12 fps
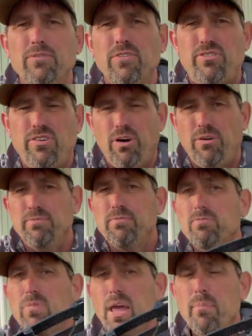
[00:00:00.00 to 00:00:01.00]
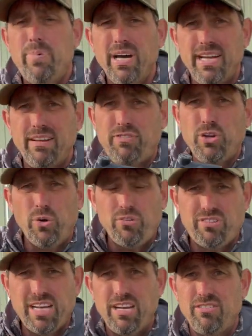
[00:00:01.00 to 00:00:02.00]
So, but if your
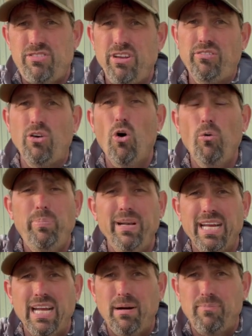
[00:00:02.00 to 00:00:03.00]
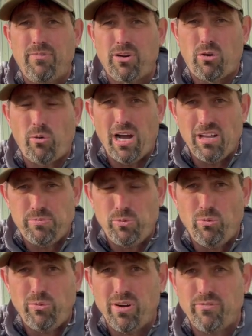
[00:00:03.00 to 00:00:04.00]
state is just opening up
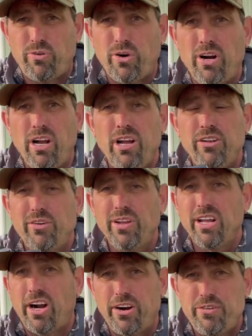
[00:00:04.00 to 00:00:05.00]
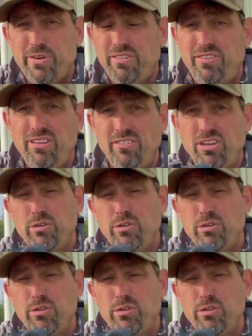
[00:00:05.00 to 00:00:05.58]
crossbow for during the archery season,